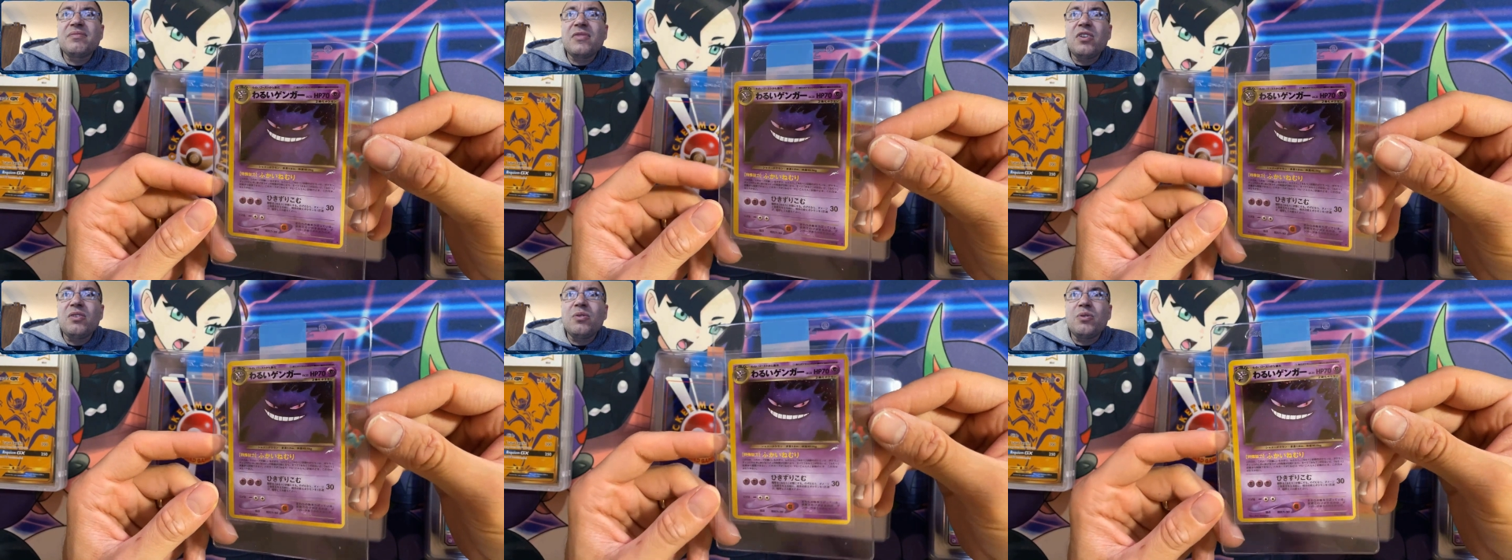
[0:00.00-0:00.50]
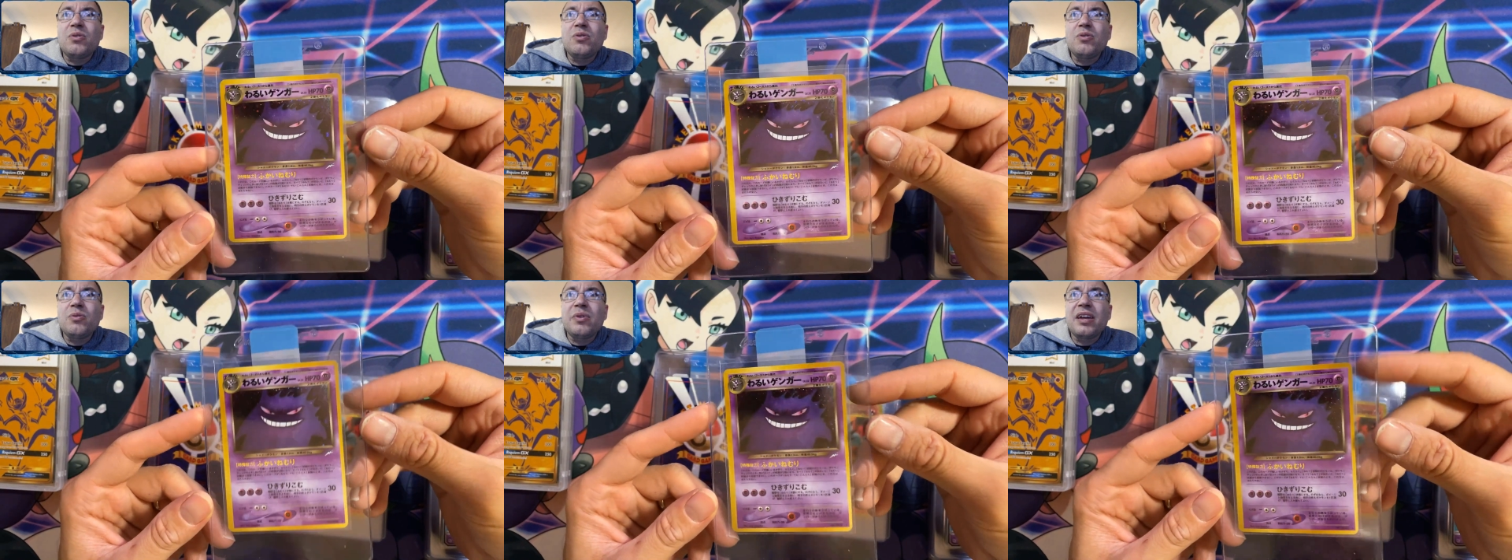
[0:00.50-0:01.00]
Oh,
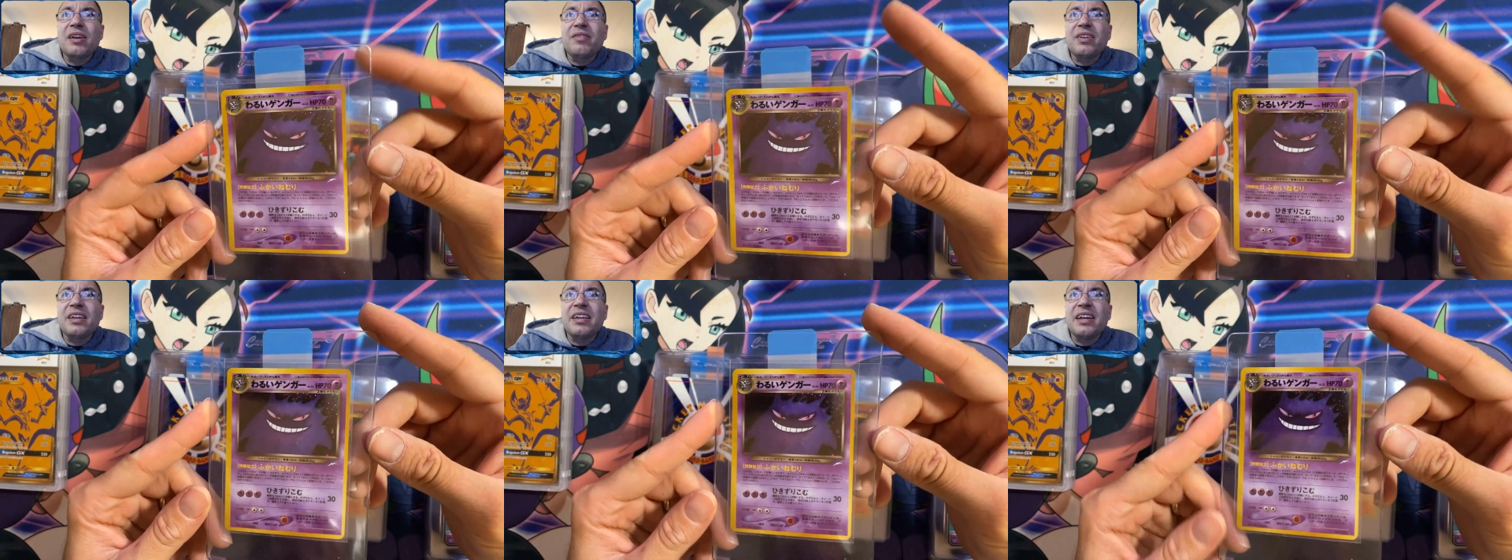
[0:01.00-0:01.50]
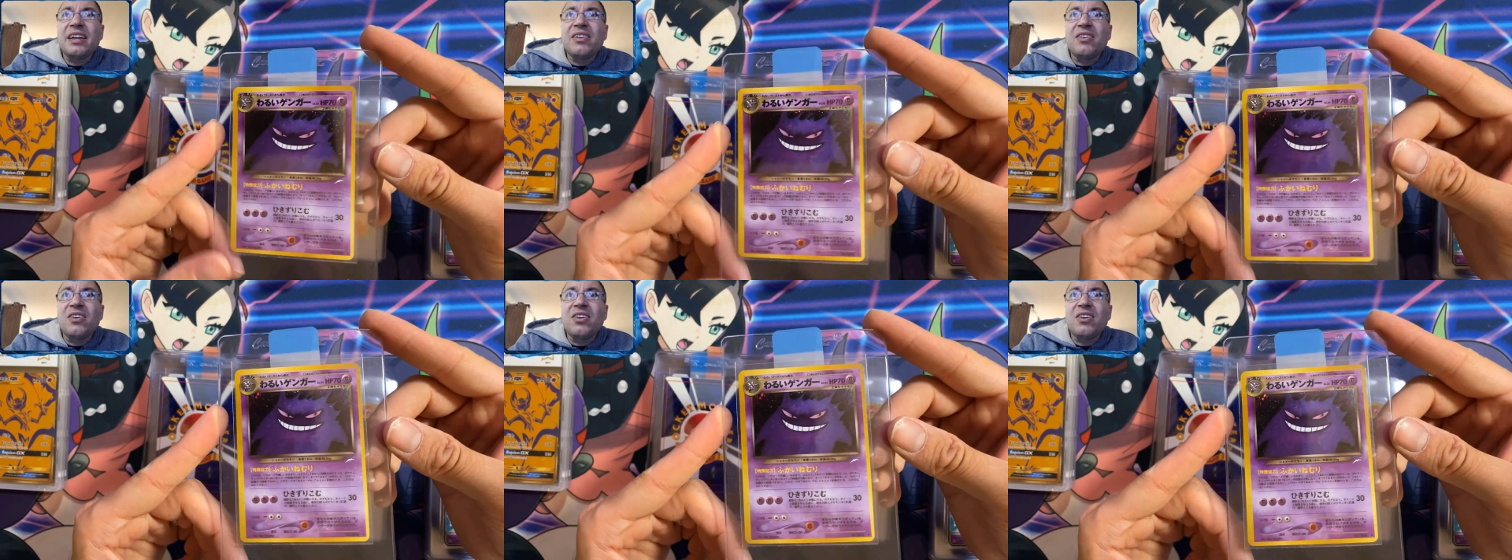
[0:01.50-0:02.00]
cool. We have a
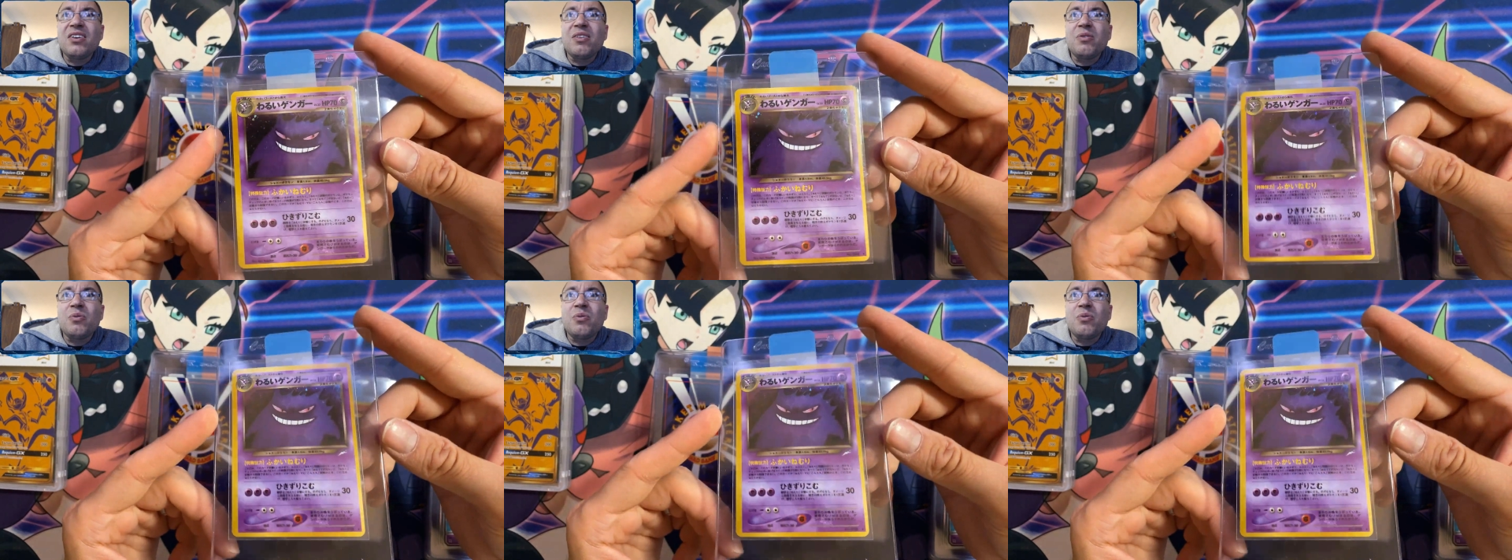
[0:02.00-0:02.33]
Gengar.